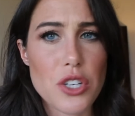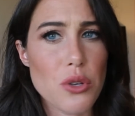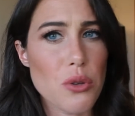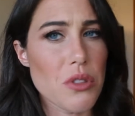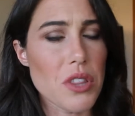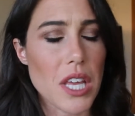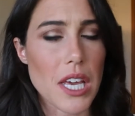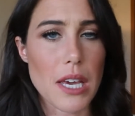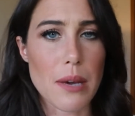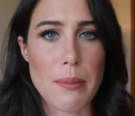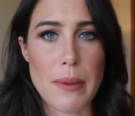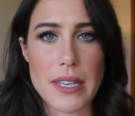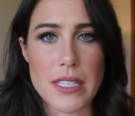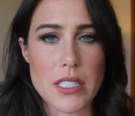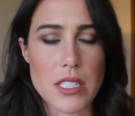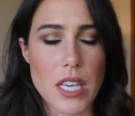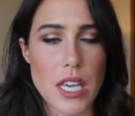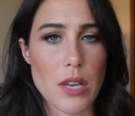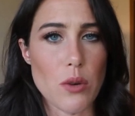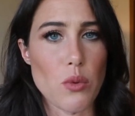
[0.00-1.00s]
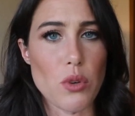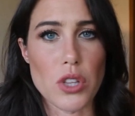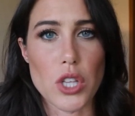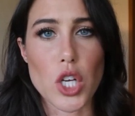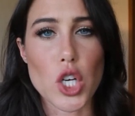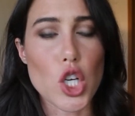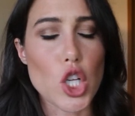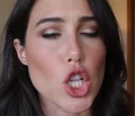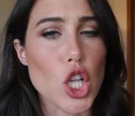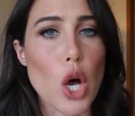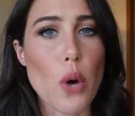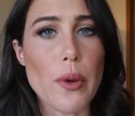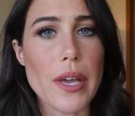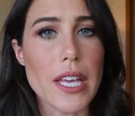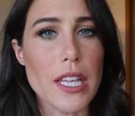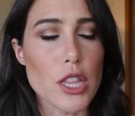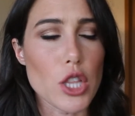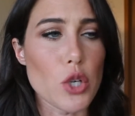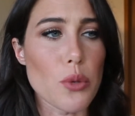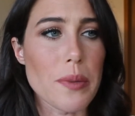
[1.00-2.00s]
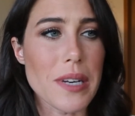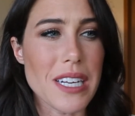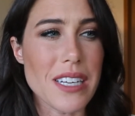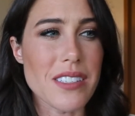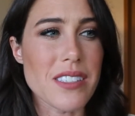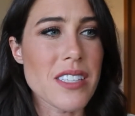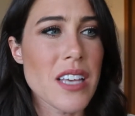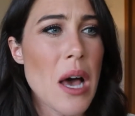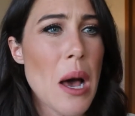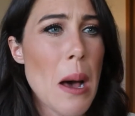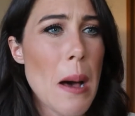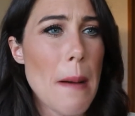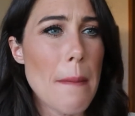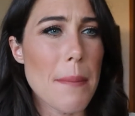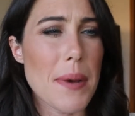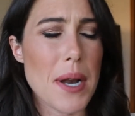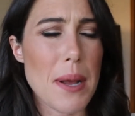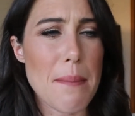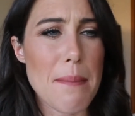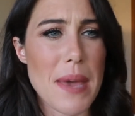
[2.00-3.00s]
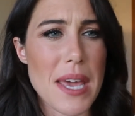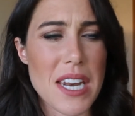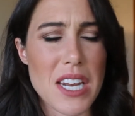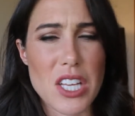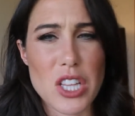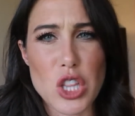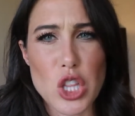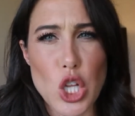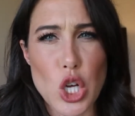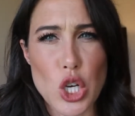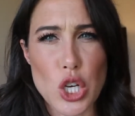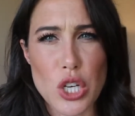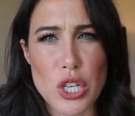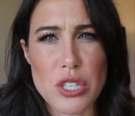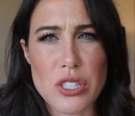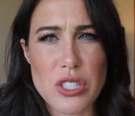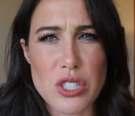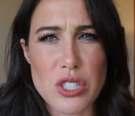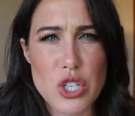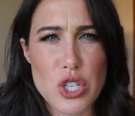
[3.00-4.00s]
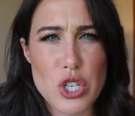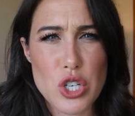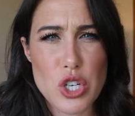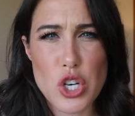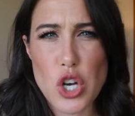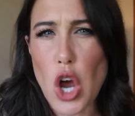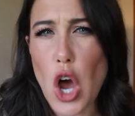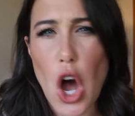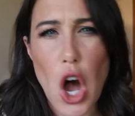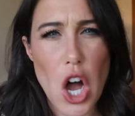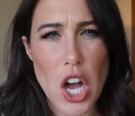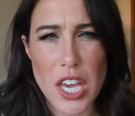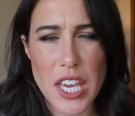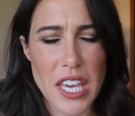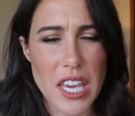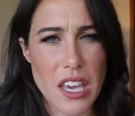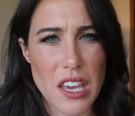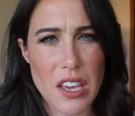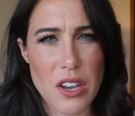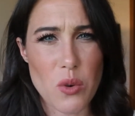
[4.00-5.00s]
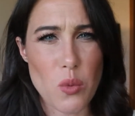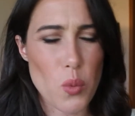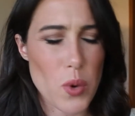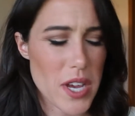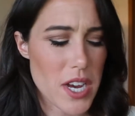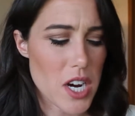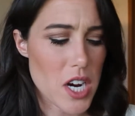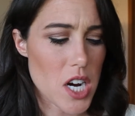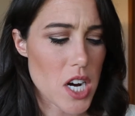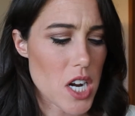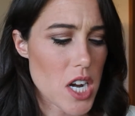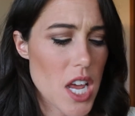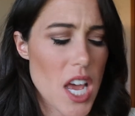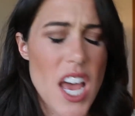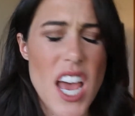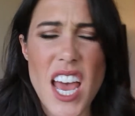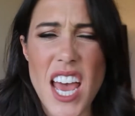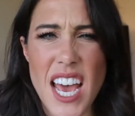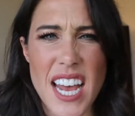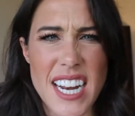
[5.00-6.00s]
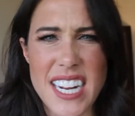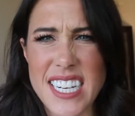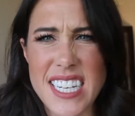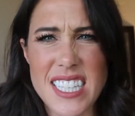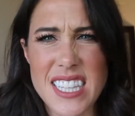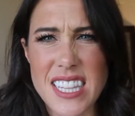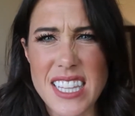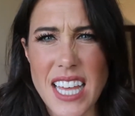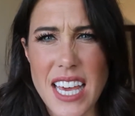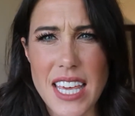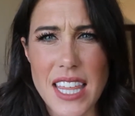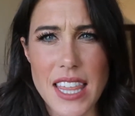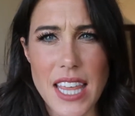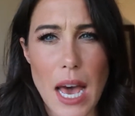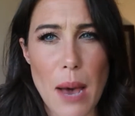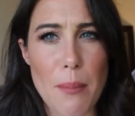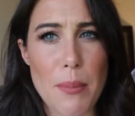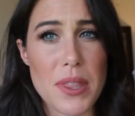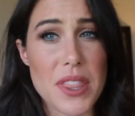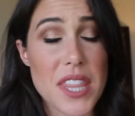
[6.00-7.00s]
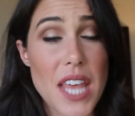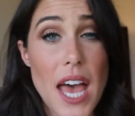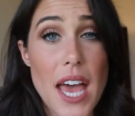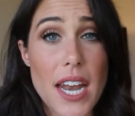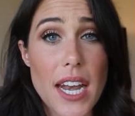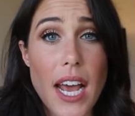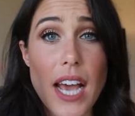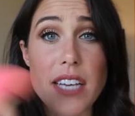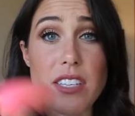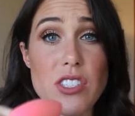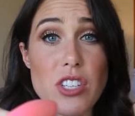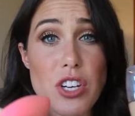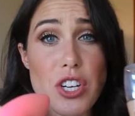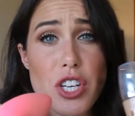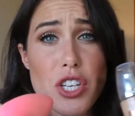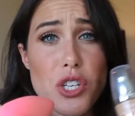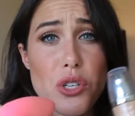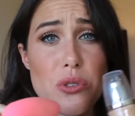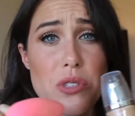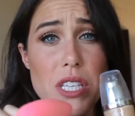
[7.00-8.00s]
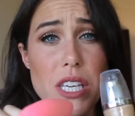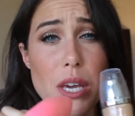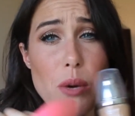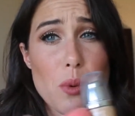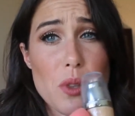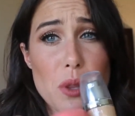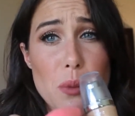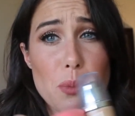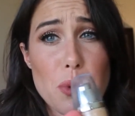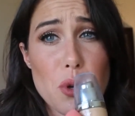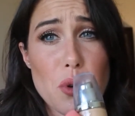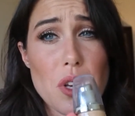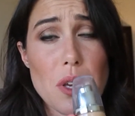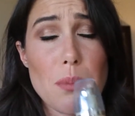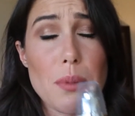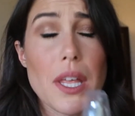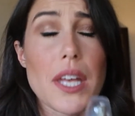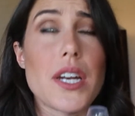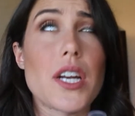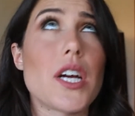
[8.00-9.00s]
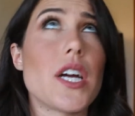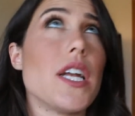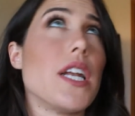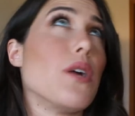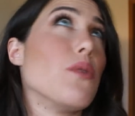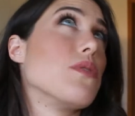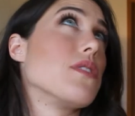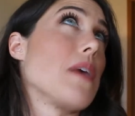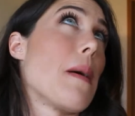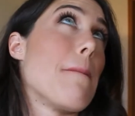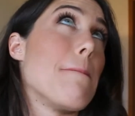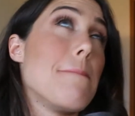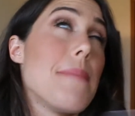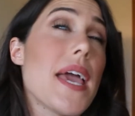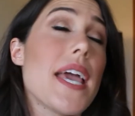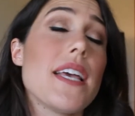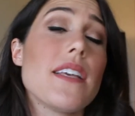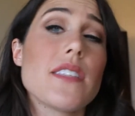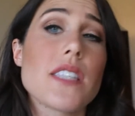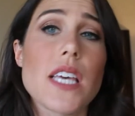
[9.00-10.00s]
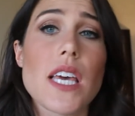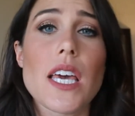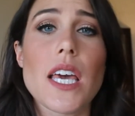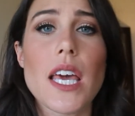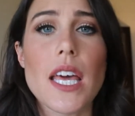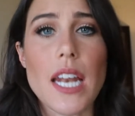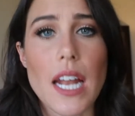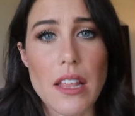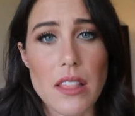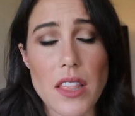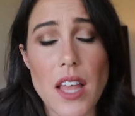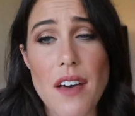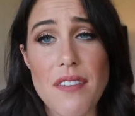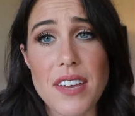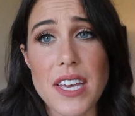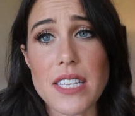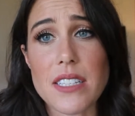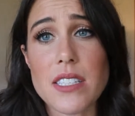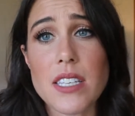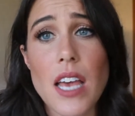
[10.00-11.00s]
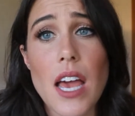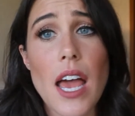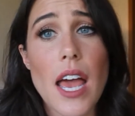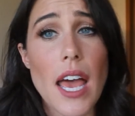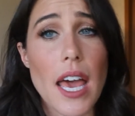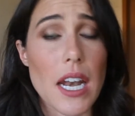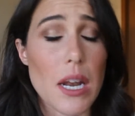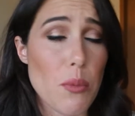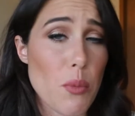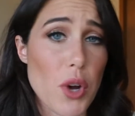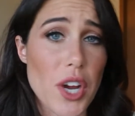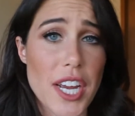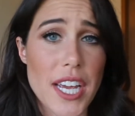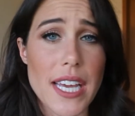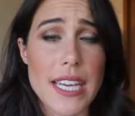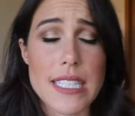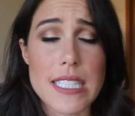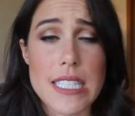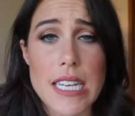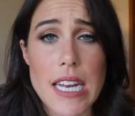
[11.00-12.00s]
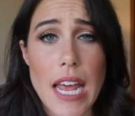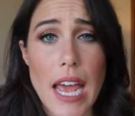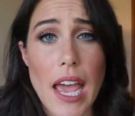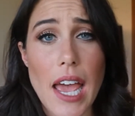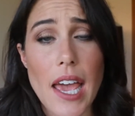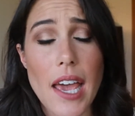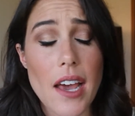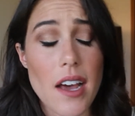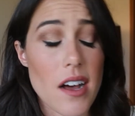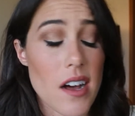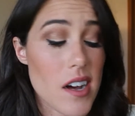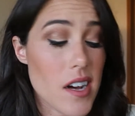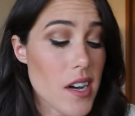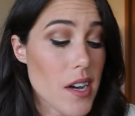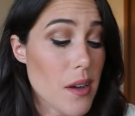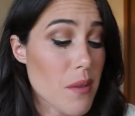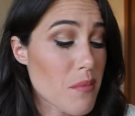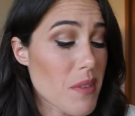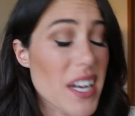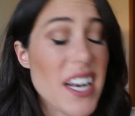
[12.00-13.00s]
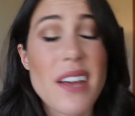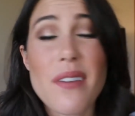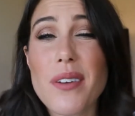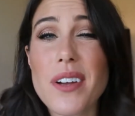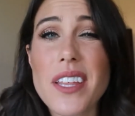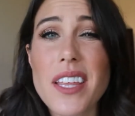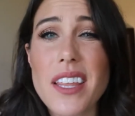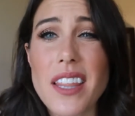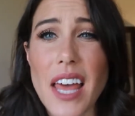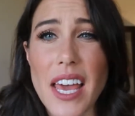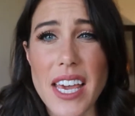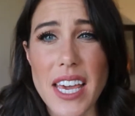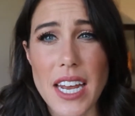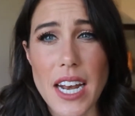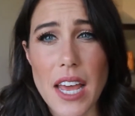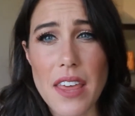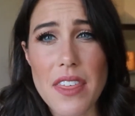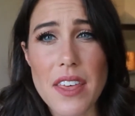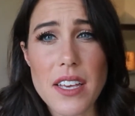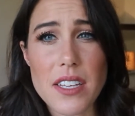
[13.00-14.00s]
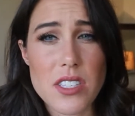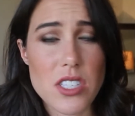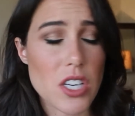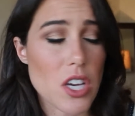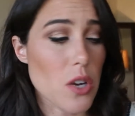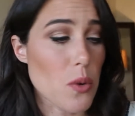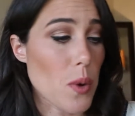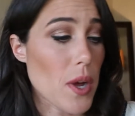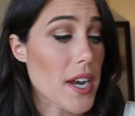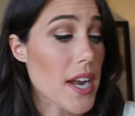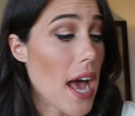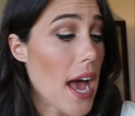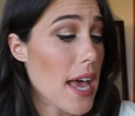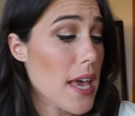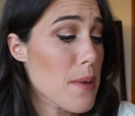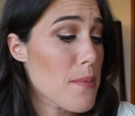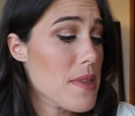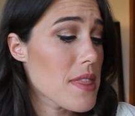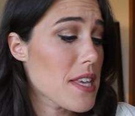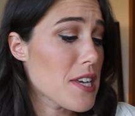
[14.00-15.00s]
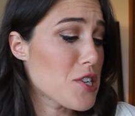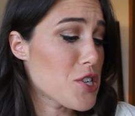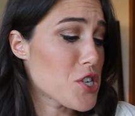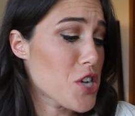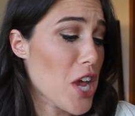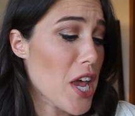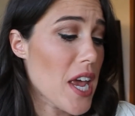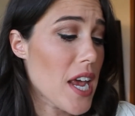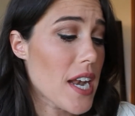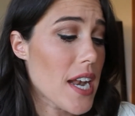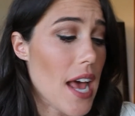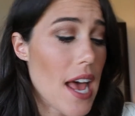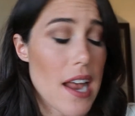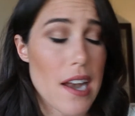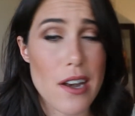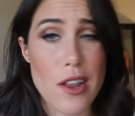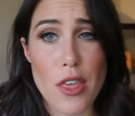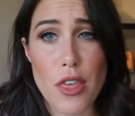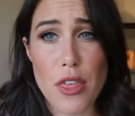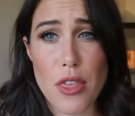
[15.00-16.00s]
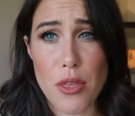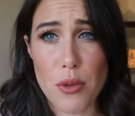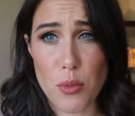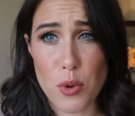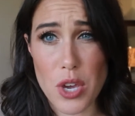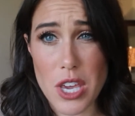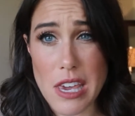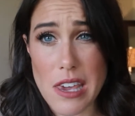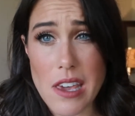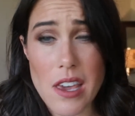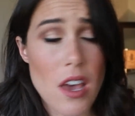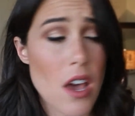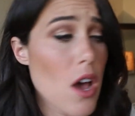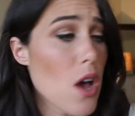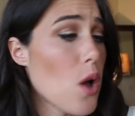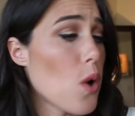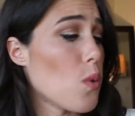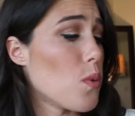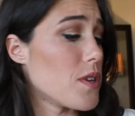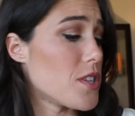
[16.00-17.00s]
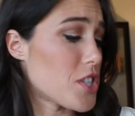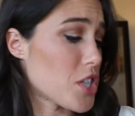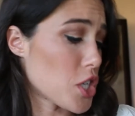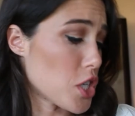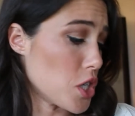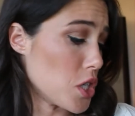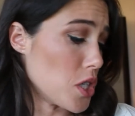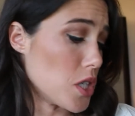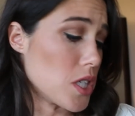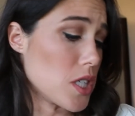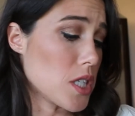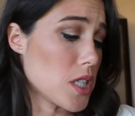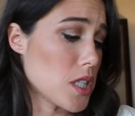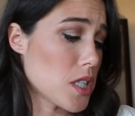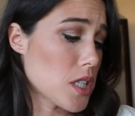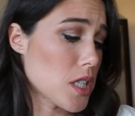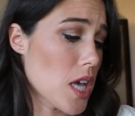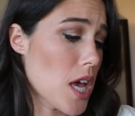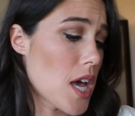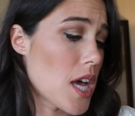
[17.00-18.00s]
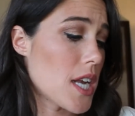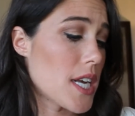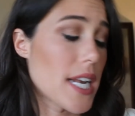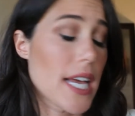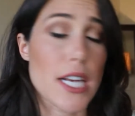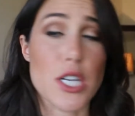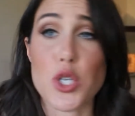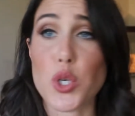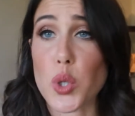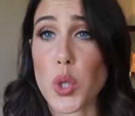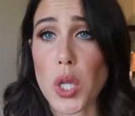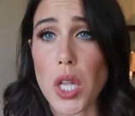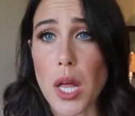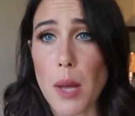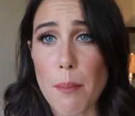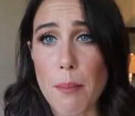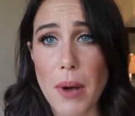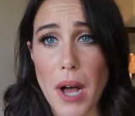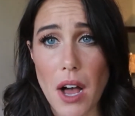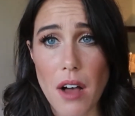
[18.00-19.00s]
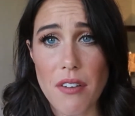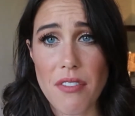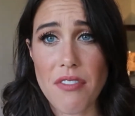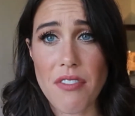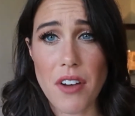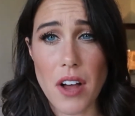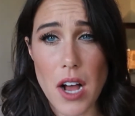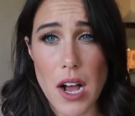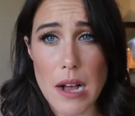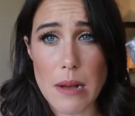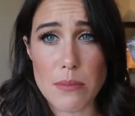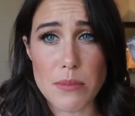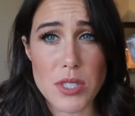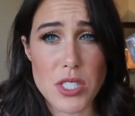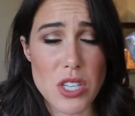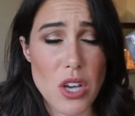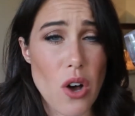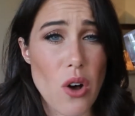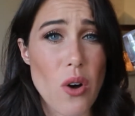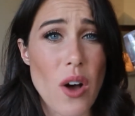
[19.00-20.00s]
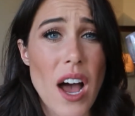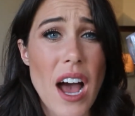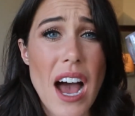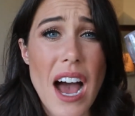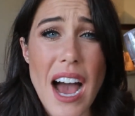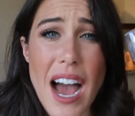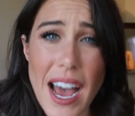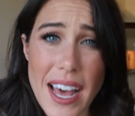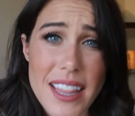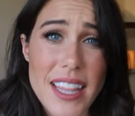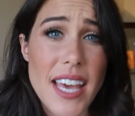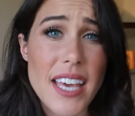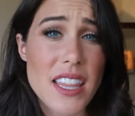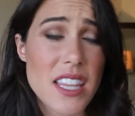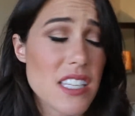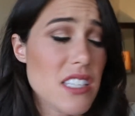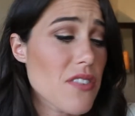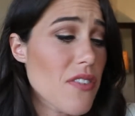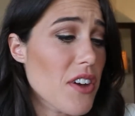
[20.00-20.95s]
You'd think my skin would look glowy and luminous, but it made it look chalky and weird and I didn't like that but then I started using it with the beauty blender and it was amazing and I love it and I'm wearing it today um, and I really like it I think it's a good one I am in the shade N3 which is natural buff um, so I like this